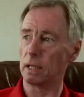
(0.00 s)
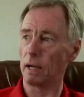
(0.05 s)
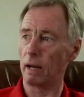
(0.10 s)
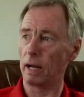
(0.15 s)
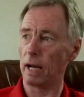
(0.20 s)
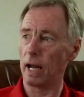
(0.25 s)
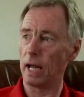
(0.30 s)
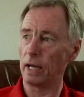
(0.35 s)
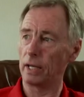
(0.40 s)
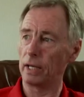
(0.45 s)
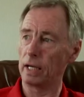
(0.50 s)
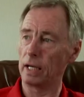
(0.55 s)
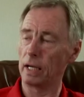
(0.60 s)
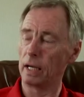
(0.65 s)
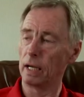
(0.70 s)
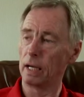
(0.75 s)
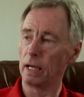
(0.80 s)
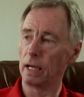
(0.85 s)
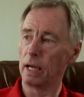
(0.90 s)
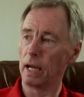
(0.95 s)
I think
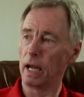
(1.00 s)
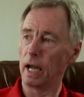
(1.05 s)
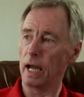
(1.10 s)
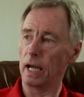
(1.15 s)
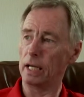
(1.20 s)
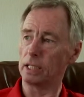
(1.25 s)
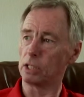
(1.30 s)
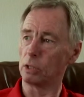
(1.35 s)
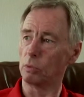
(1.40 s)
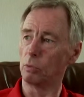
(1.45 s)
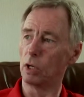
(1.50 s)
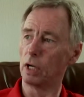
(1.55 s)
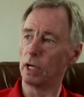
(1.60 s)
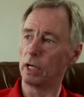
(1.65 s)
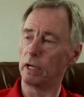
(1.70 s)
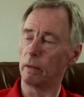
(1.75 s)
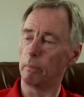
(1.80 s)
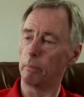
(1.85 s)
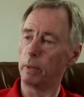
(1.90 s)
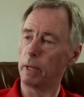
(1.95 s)
it's a
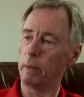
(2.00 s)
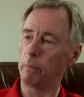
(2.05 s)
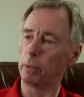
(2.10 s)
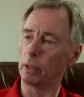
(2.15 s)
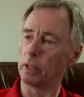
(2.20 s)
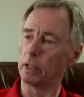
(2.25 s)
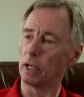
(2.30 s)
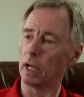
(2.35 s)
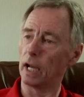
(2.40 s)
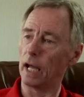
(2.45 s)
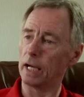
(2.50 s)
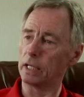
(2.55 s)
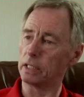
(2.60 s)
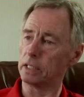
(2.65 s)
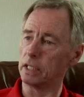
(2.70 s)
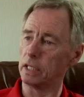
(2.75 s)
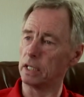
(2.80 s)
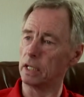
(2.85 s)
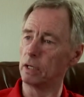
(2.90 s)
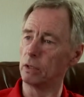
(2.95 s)
word that people don't like
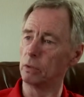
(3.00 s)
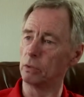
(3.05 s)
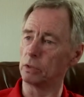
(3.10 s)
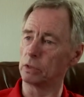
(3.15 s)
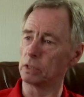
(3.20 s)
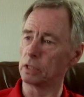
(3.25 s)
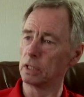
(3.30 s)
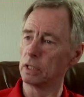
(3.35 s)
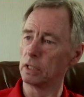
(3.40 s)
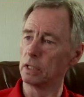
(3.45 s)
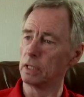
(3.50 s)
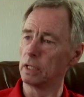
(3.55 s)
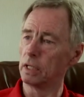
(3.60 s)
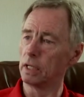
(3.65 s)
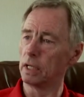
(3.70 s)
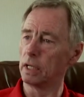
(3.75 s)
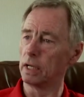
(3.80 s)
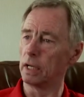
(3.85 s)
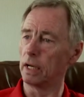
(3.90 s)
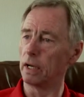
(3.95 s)
to use,
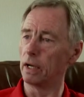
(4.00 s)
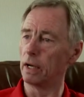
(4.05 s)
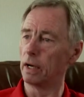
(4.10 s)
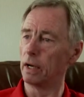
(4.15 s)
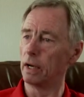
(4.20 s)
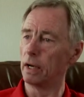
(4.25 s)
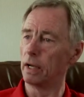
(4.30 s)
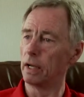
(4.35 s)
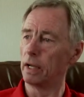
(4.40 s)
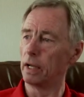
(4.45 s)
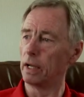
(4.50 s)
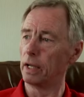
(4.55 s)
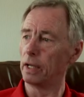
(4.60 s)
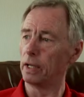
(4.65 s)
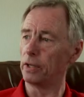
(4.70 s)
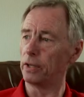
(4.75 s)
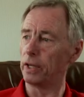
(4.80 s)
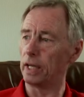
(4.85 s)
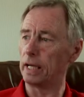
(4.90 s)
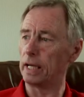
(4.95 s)
you know,
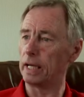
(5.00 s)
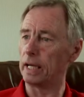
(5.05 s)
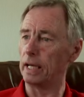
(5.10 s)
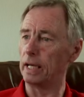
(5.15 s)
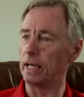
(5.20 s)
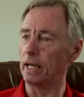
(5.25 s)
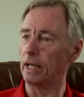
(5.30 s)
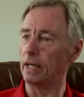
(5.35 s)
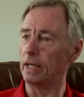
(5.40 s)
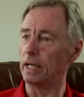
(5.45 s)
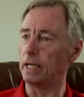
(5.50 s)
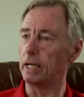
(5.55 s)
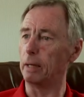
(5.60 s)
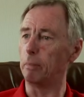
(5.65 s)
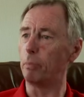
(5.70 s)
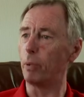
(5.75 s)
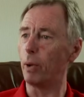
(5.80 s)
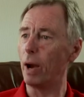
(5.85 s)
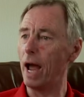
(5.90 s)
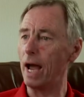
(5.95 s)
thinking that they're
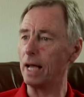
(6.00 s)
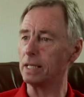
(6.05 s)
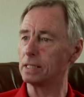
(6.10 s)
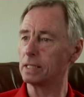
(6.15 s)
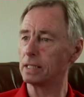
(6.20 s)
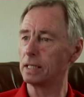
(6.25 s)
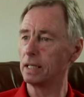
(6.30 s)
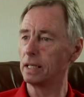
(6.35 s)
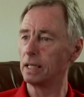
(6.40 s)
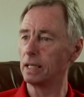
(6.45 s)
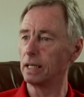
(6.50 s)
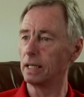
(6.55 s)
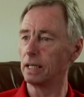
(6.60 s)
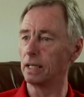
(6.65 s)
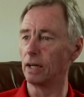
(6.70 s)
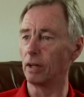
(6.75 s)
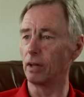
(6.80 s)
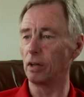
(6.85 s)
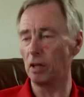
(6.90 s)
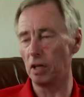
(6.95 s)
depressed,
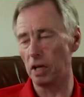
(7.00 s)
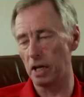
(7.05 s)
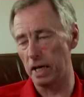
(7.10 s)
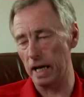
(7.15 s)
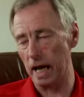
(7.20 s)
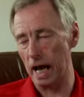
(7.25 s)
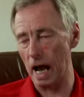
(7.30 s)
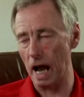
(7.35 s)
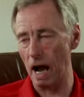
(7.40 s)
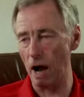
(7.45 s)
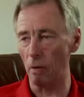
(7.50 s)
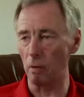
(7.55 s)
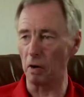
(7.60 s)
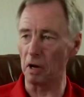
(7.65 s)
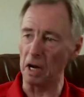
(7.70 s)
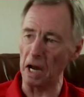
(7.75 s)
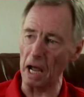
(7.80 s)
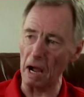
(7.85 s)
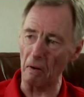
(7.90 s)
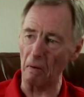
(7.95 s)
you know, that they're
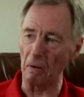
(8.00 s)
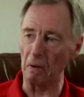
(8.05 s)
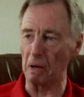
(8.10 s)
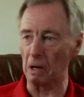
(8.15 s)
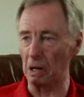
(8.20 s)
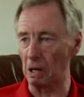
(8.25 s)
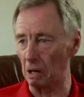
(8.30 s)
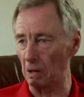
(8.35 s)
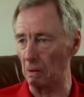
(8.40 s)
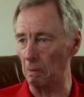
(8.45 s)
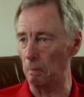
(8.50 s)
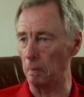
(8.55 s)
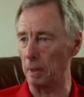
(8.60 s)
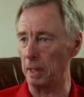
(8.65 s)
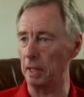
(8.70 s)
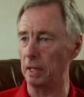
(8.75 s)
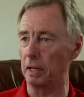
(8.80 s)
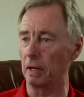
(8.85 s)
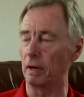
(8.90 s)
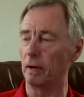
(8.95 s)
down and out and
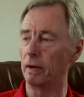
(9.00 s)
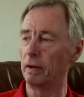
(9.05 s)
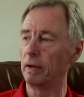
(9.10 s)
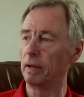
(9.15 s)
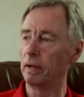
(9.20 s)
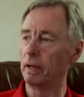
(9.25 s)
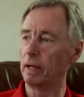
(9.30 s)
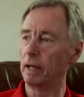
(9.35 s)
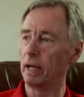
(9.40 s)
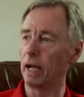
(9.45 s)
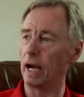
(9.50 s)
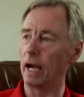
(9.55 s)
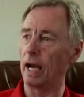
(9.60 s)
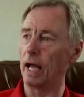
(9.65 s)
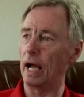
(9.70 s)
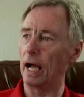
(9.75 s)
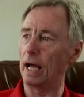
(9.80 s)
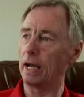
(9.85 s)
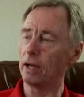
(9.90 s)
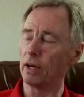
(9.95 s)
gloomy, you know.
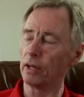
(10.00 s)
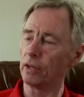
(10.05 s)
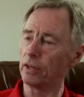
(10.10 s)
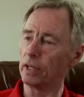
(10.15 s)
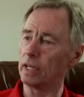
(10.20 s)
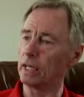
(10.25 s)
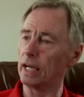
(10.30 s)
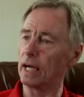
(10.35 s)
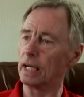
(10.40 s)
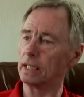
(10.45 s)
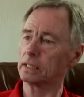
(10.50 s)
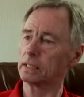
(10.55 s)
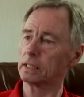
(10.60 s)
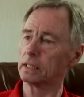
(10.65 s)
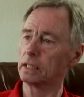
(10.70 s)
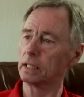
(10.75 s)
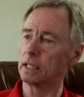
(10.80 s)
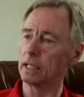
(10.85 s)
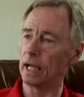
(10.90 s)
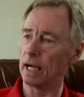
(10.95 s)
And I don't think
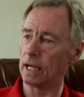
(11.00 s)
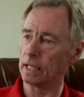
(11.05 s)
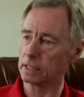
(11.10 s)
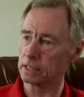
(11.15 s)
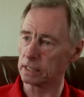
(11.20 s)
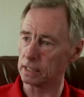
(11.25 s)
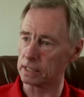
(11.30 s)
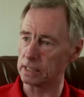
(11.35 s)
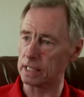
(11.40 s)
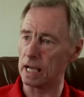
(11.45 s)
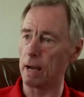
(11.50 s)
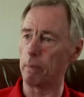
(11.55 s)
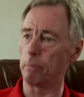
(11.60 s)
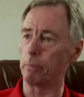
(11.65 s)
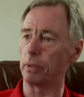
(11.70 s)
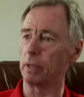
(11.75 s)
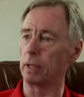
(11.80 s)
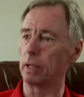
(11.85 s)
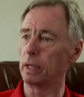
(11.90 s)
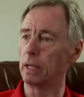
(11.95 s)
that's the
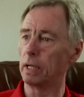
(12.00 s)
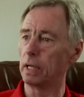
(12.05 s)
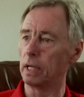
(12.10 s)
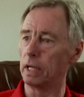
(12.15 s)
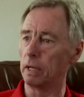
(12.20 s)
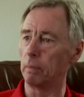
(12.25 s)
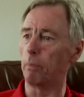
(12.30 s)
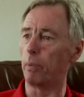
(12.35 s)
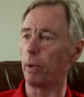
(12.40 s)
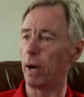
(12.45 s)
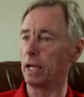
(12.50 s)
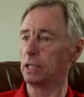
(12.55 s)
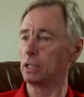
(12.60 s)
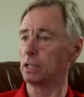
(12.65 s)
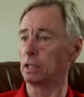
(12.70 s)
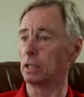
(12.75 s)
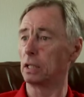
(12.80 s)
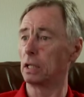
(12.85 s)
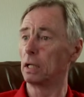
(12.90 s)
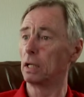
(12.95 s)
type of
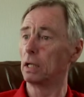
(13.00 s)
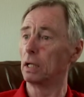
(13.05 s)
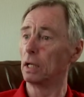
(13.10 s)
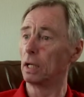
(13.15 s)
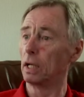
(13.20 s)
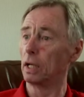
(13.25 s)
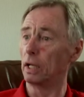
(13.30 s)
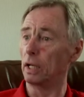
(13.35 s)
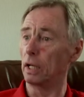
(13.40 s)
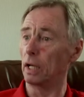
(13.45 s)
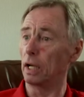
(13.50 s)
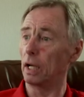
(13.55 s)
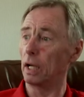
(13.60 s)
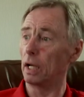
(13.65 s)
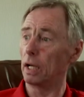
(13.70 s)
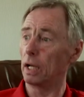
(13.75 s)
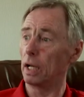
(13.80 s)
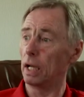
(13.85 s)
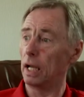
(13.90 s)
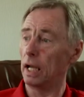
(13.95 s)
depression that
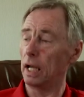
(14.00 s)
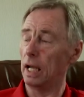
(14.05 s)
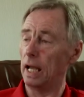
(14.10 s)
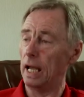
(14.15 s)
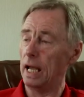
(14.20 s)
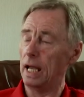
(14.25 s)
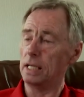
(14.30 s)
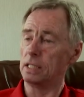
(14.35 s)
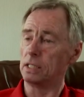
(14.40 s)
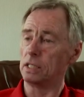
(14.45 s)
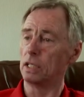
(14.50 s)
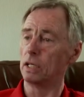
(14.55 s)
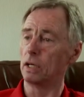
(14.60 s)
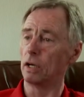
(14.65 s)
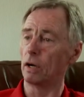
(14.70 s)
it is, you